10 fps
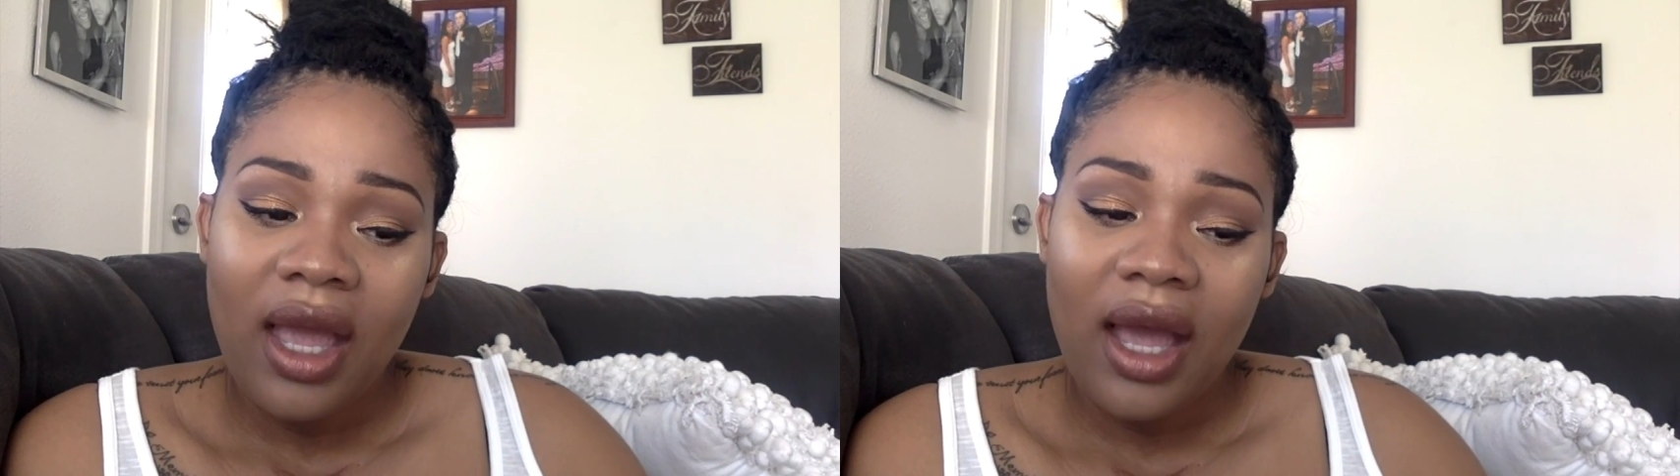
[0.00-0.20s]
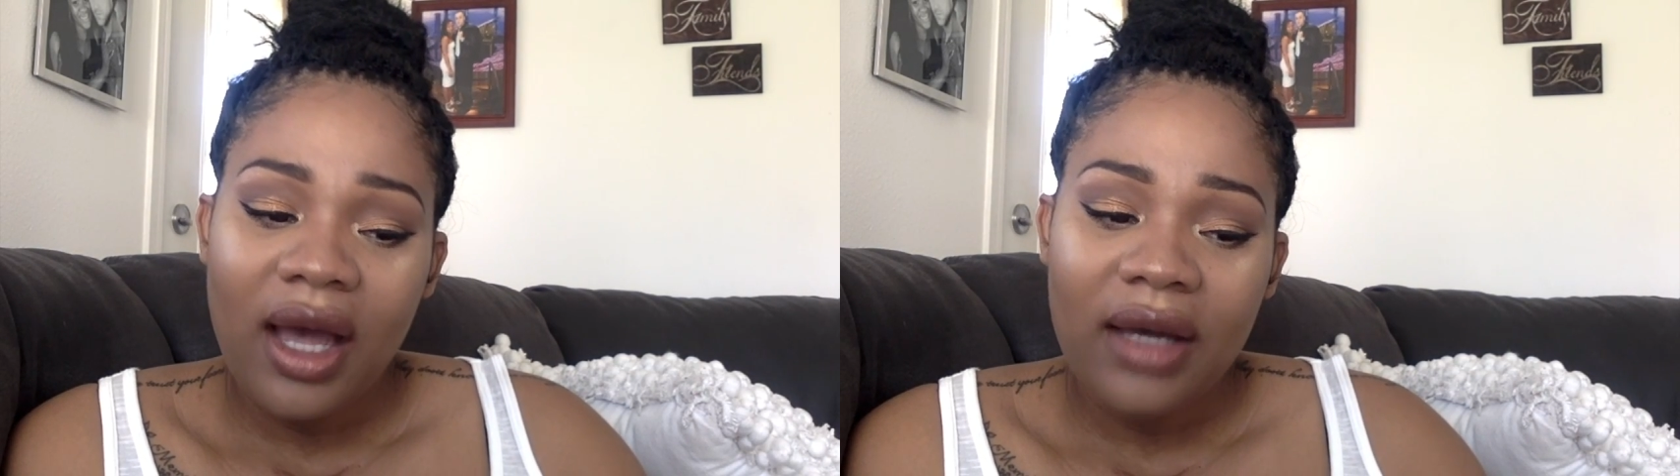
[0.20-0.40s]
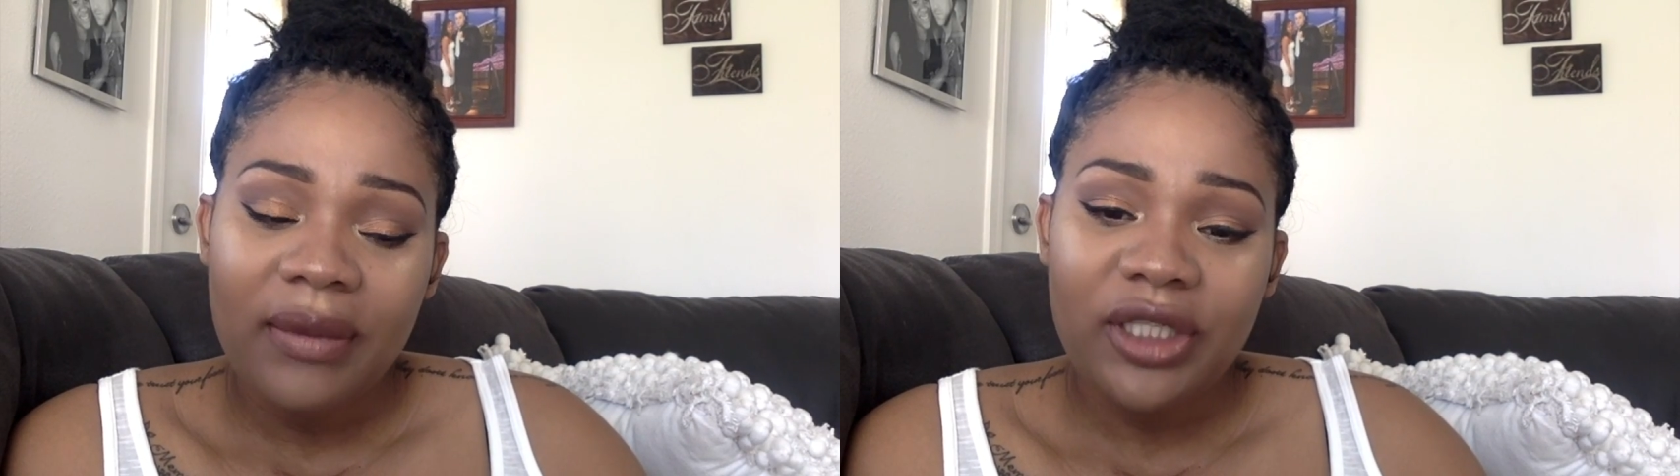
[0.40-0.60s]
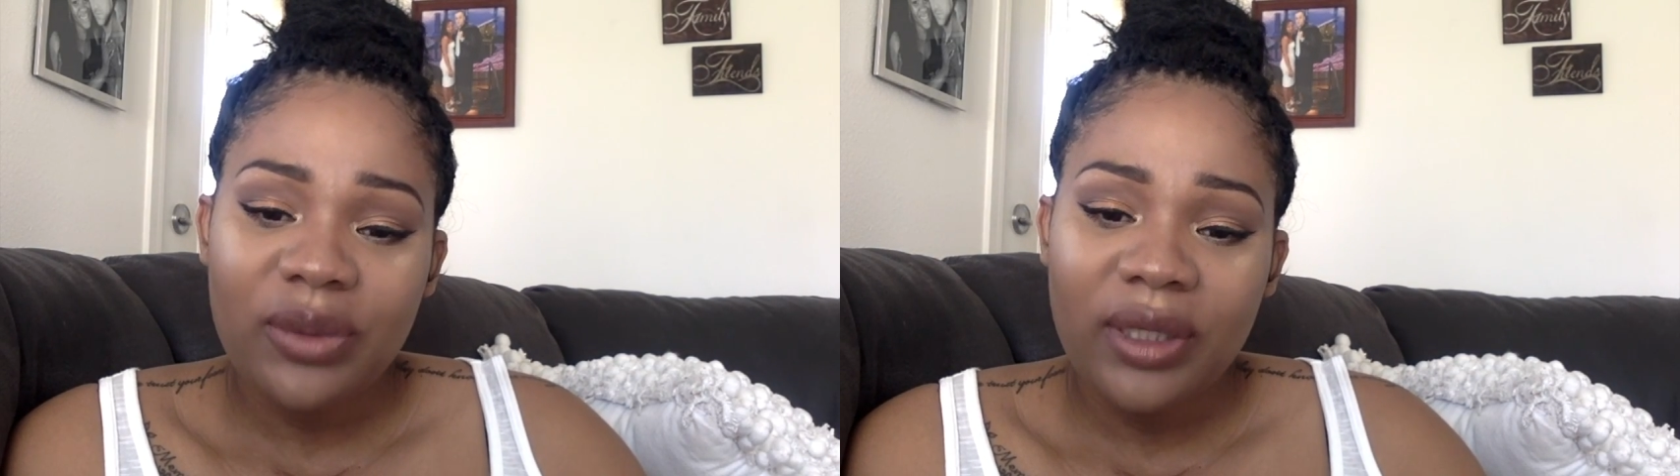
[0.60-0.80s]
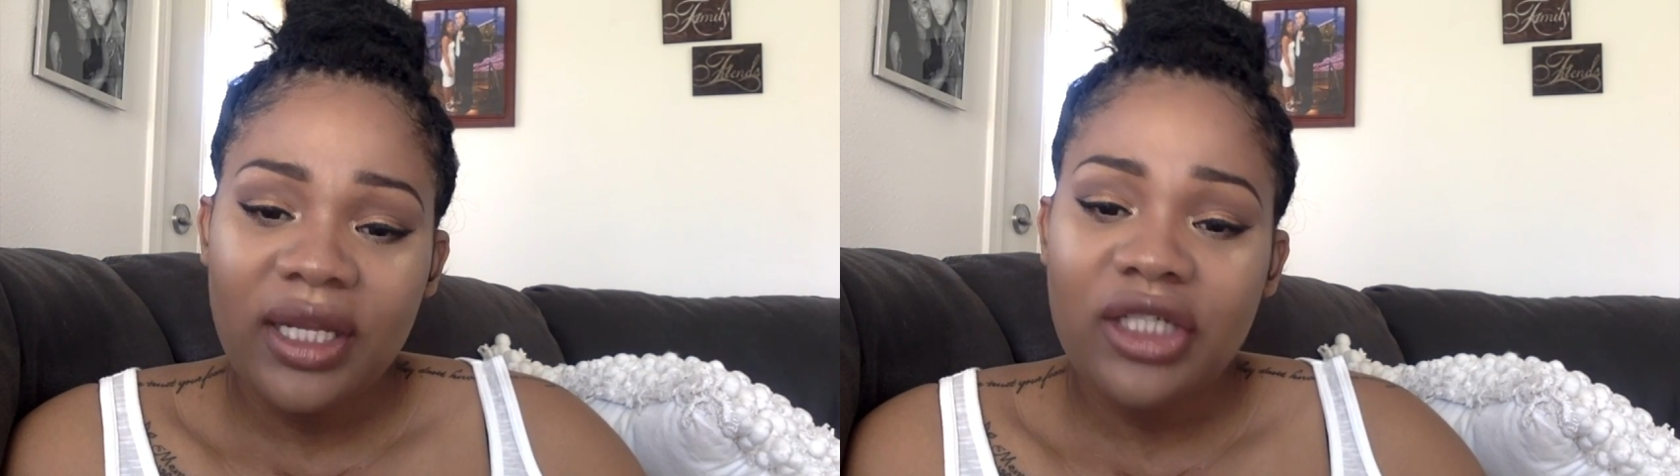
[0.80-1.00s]
I just
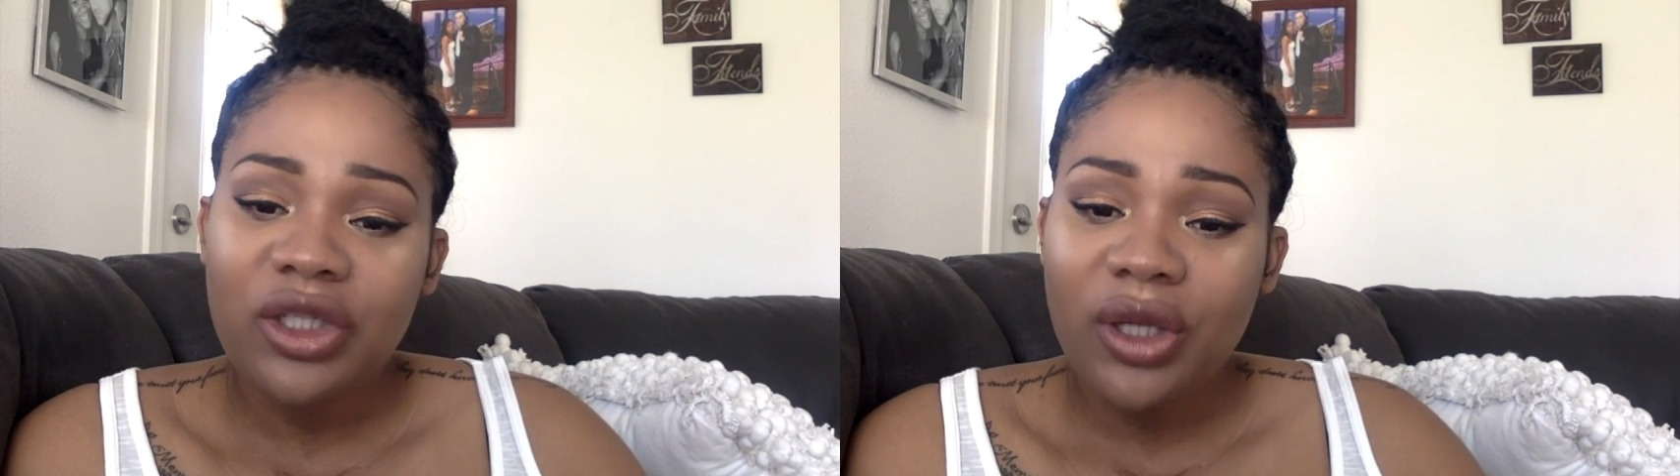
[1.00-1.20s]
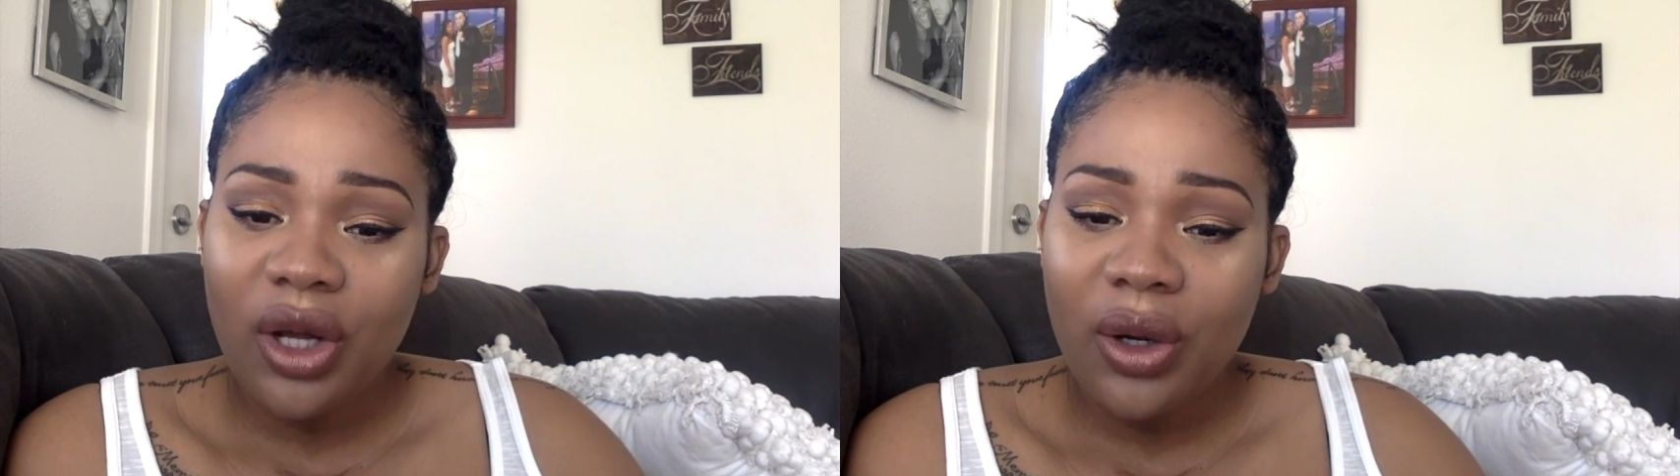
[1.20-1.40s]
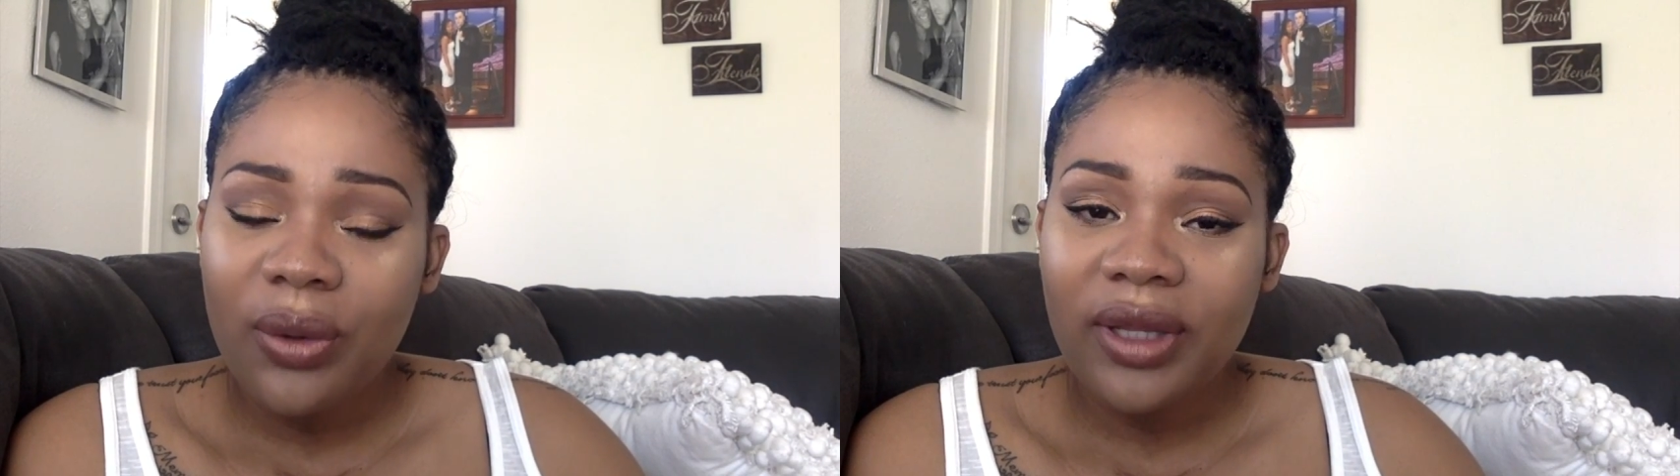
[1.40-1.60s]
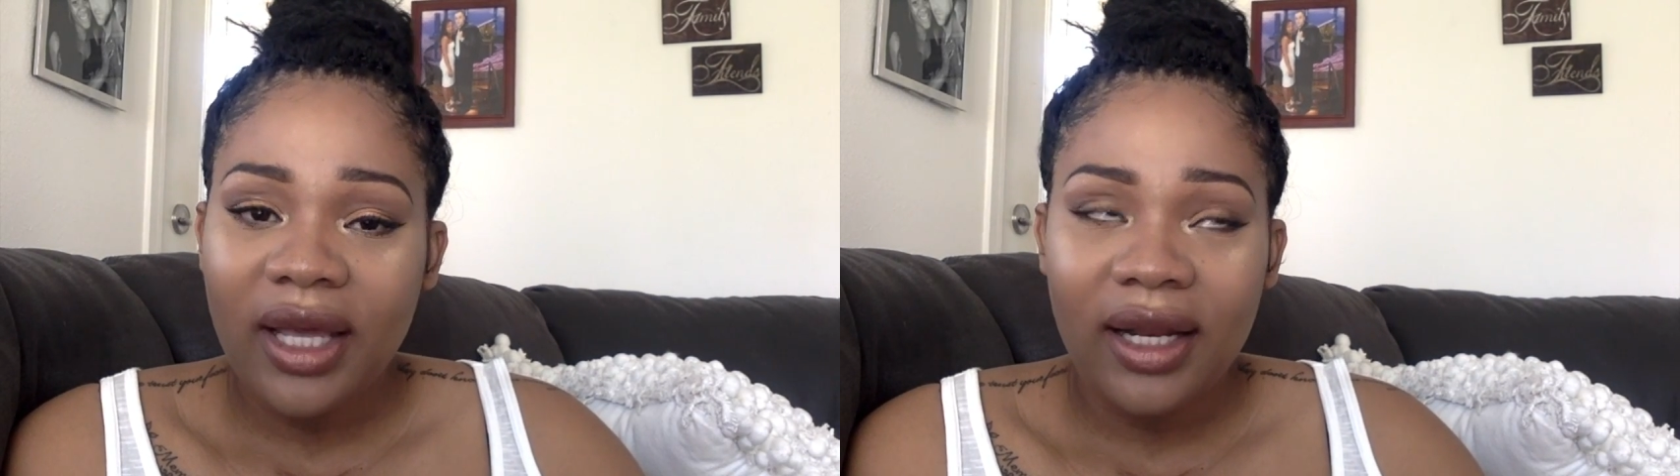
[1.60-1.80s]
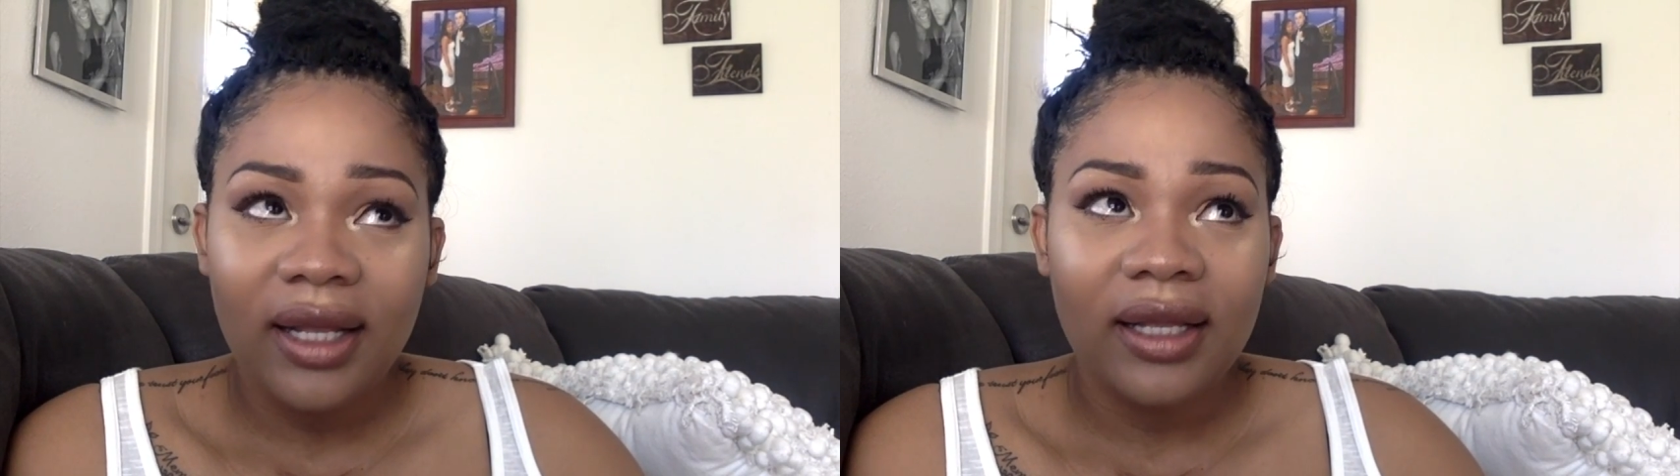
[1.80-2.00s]
want to let you know that